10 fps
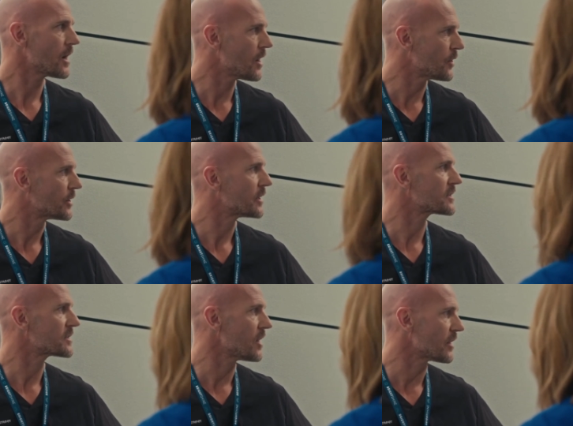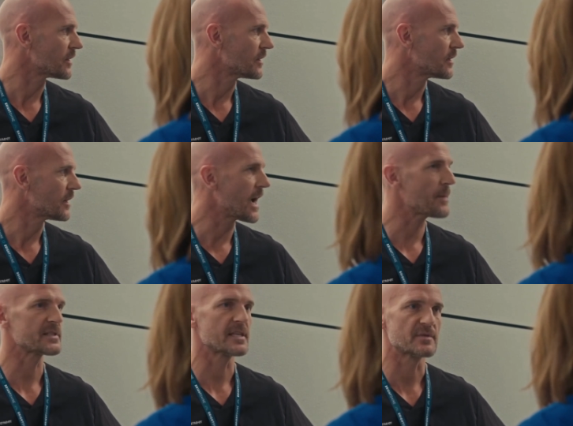No, it's not.
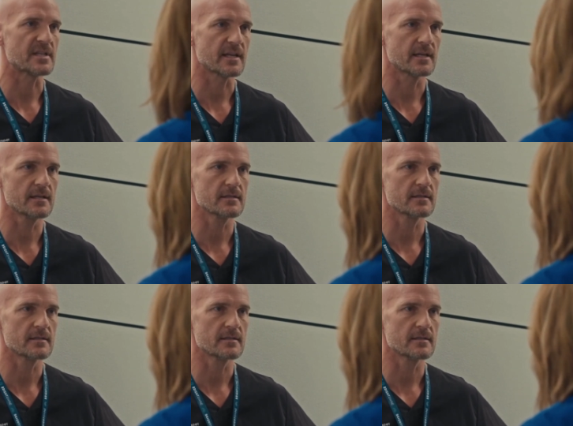Harper seems to think it